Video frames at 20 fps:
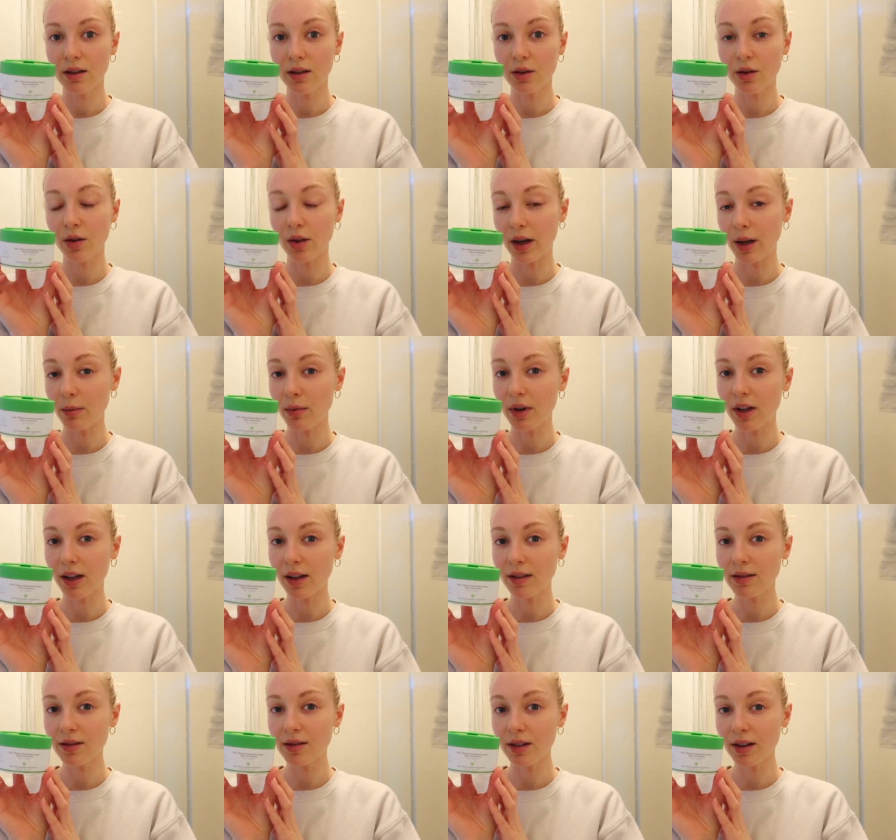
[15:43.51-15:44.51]
cream
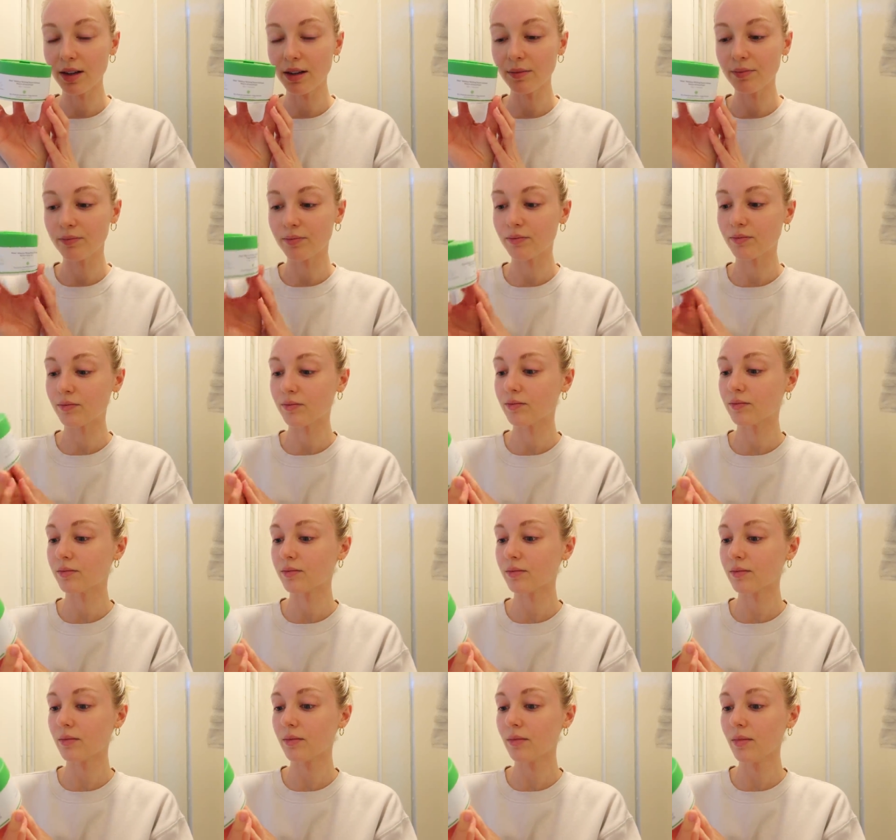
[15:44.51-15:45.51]
cleanser.
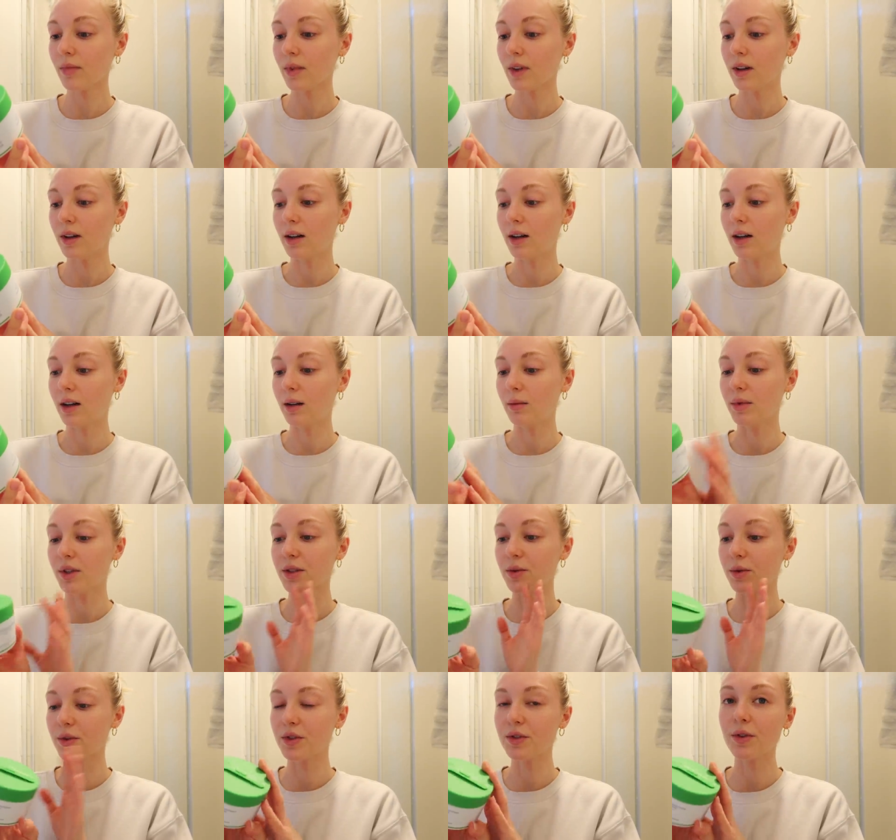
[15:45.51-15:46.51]
Um,
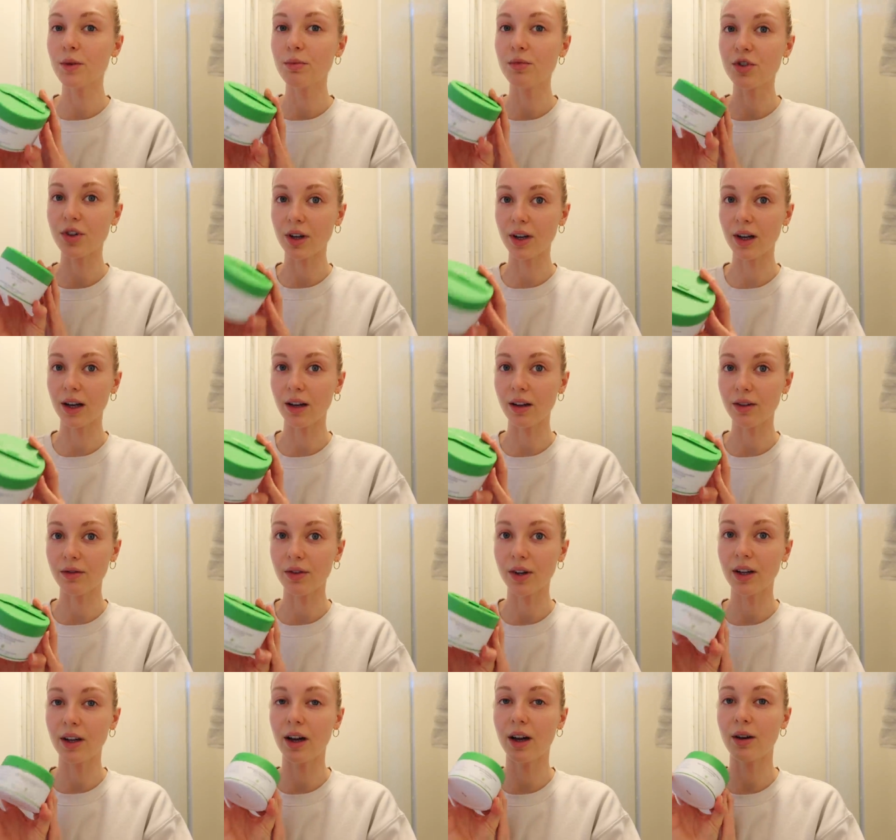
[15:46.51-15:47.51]
this one's from Drunk
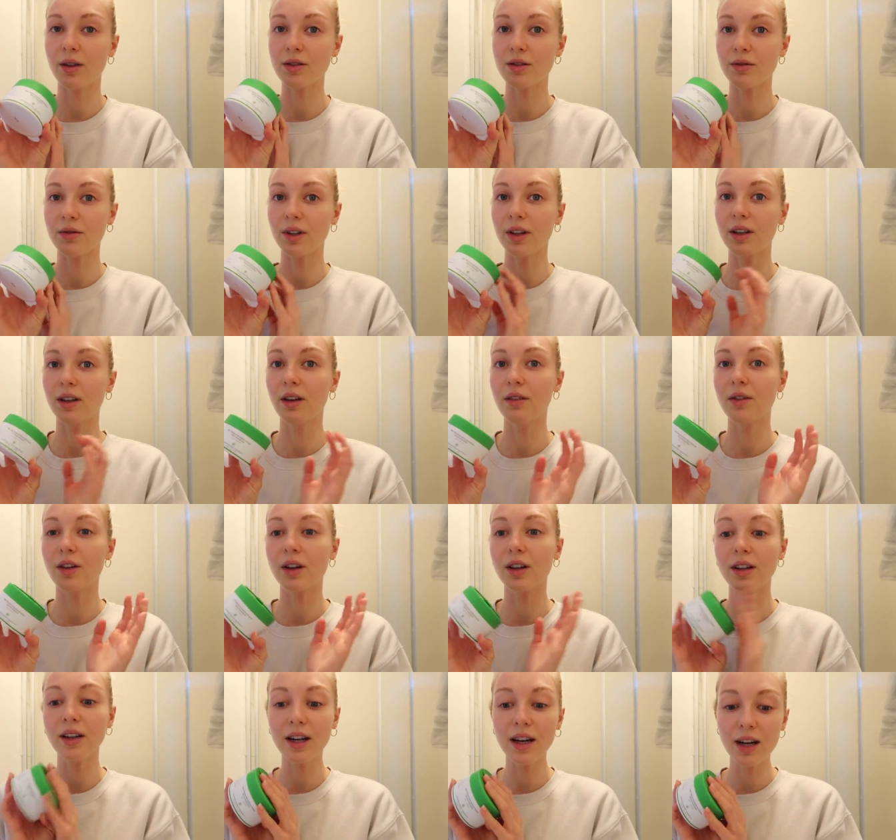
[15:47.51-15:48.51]
Elephant. I also really love the
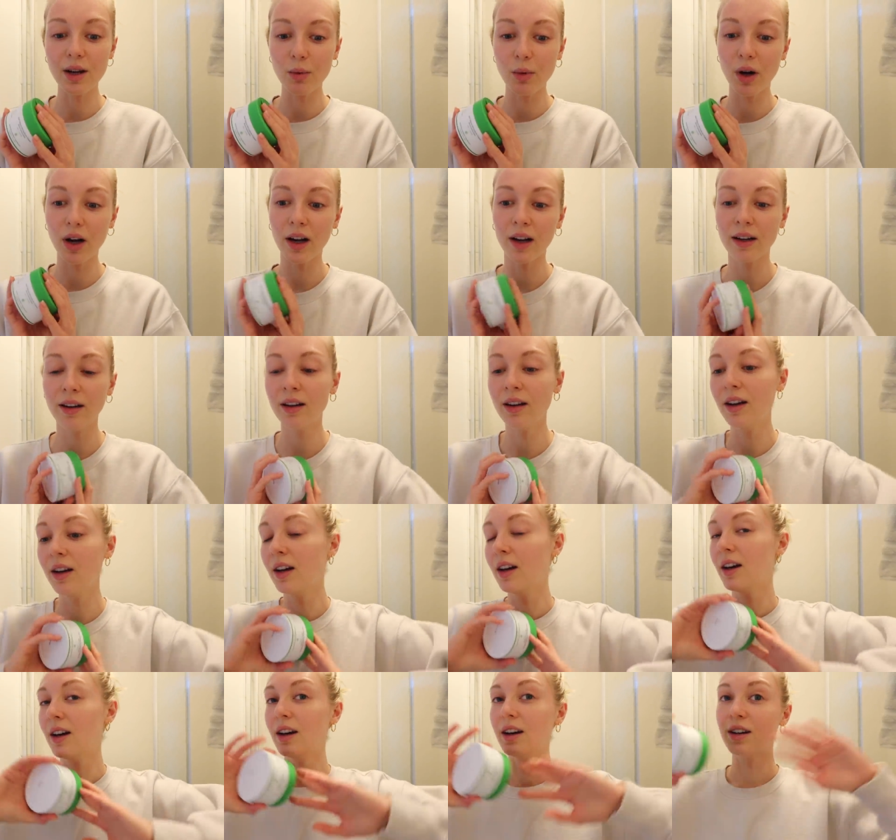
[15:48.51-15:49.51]
Clinique one.
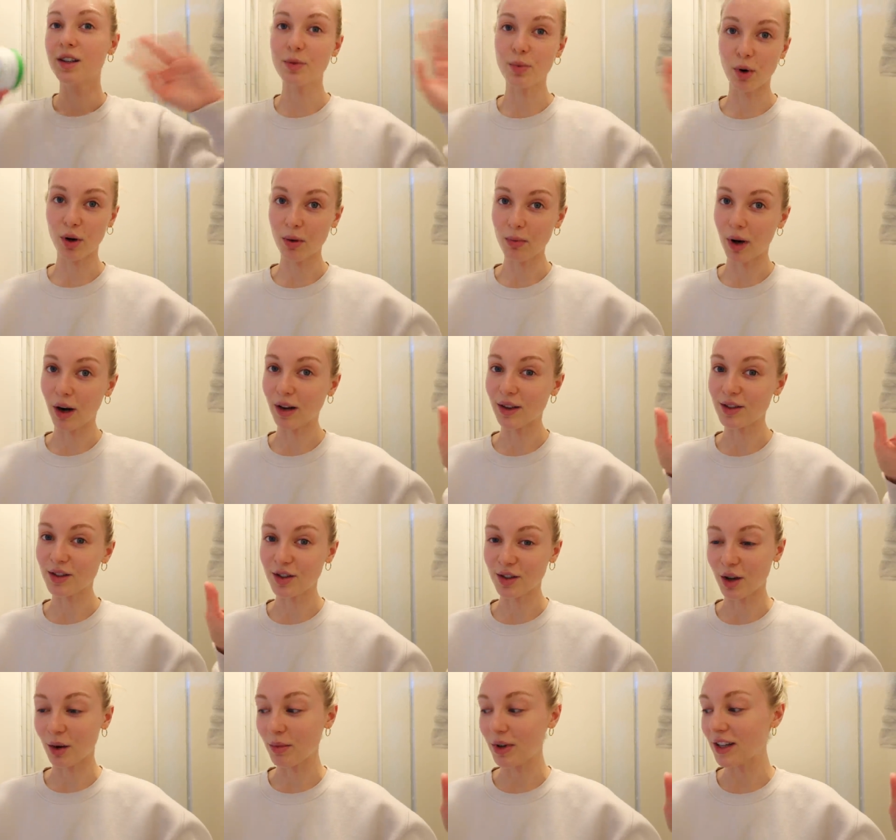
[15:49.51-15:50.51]
I've spoken about it
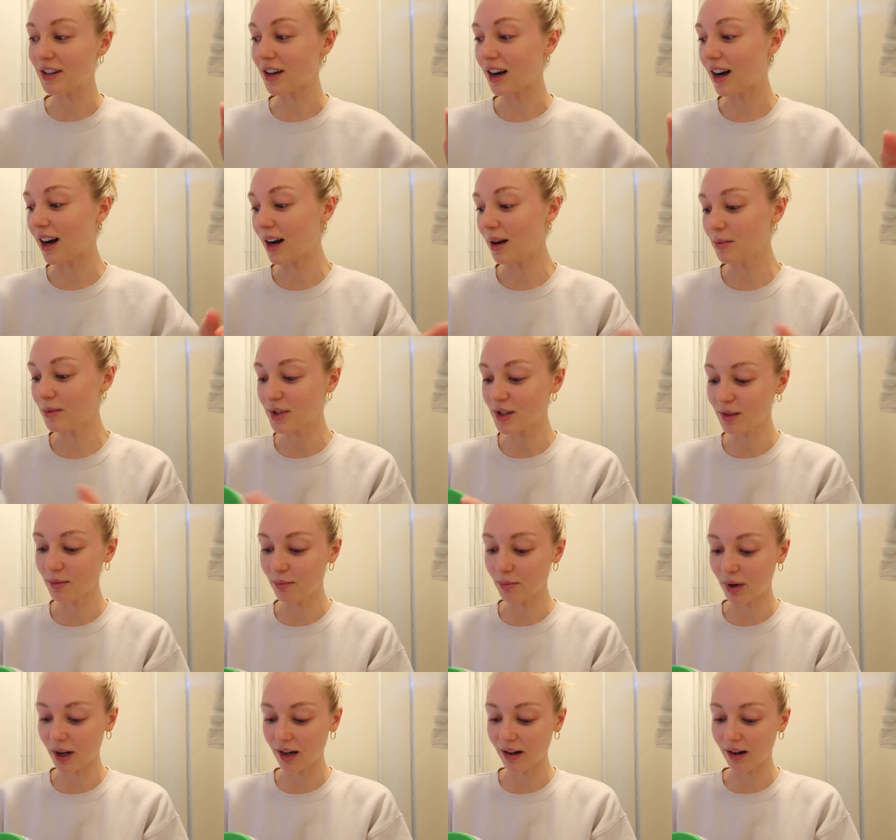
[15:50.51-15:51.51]
so many times,
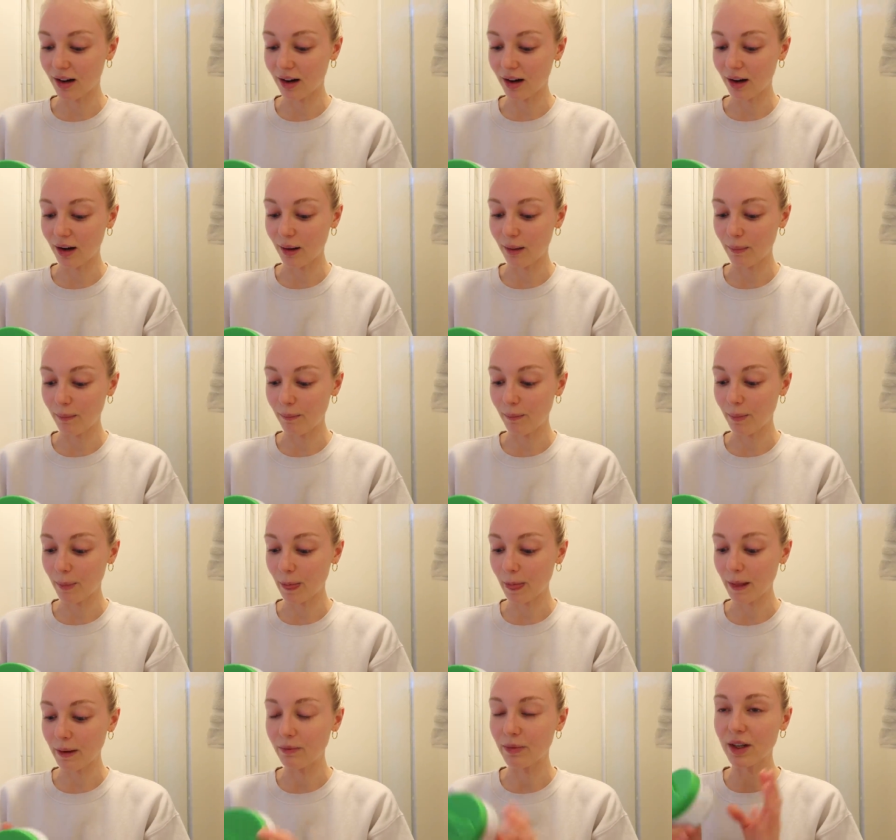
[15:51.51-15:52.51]
but um,
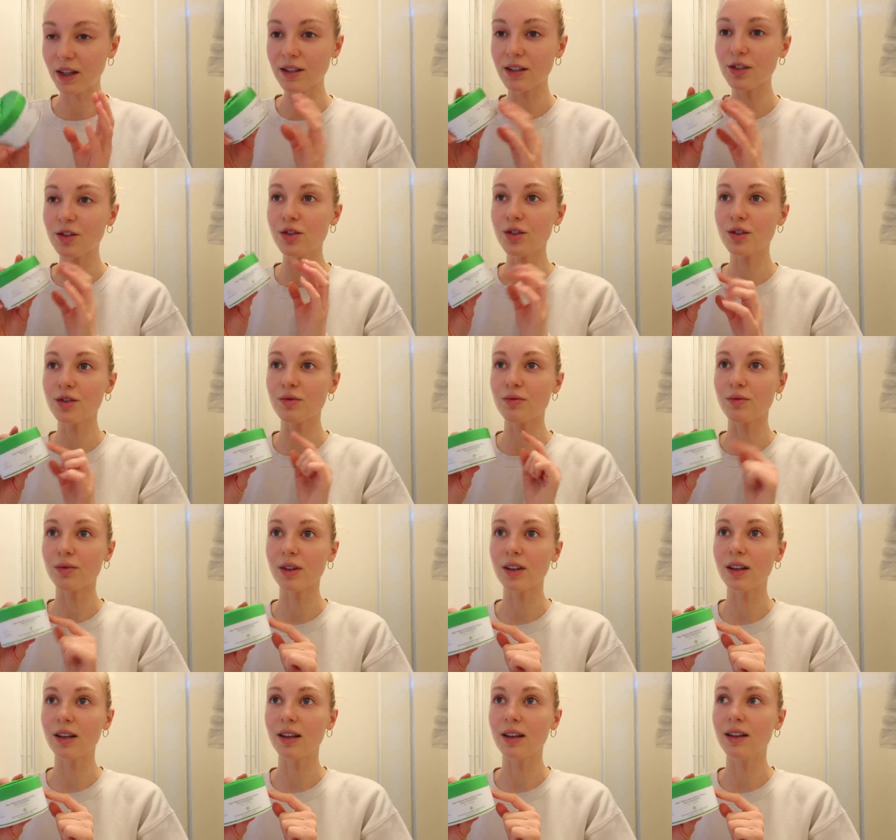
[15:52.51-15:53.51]
this is just
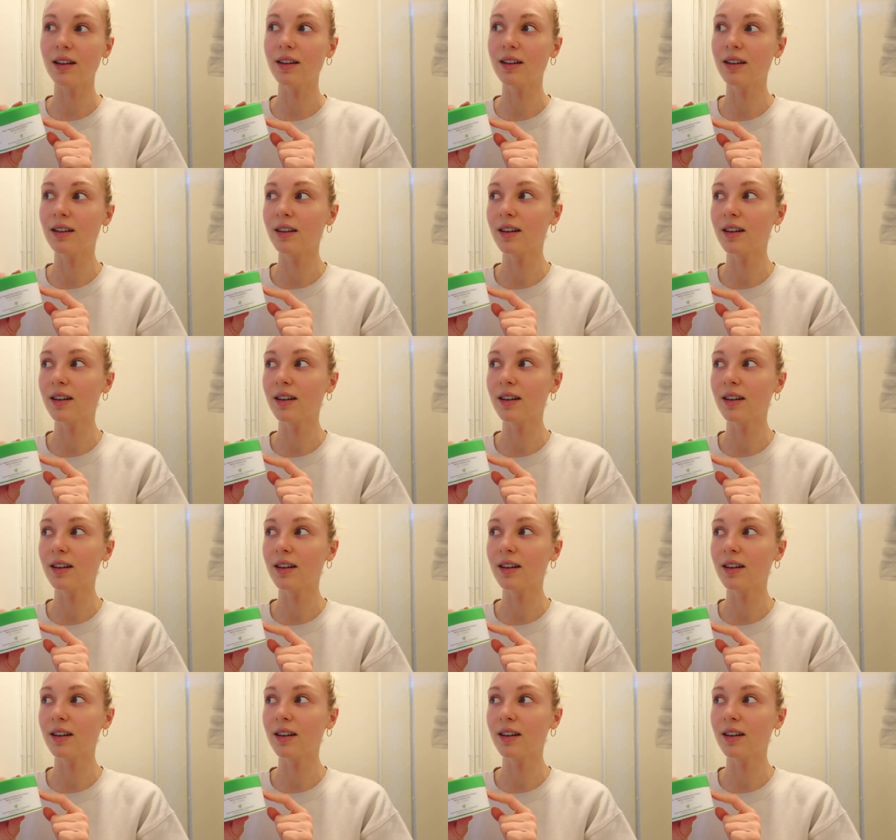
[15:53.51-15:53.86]
really